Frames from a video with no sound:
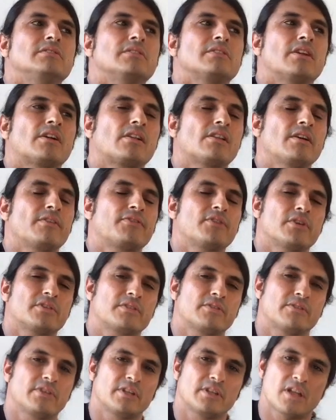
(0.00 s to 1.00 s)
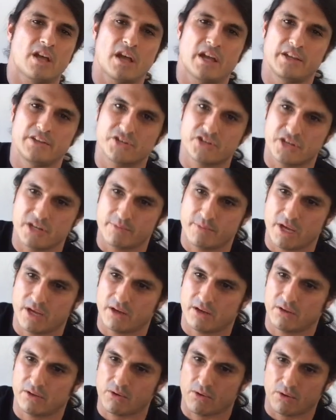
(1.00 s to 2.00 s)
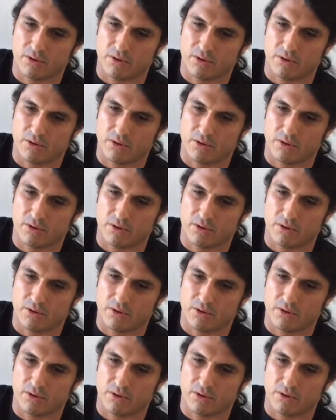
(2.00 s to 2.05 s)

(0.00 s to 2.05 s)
the Cliff Notes of Eli at Gmail,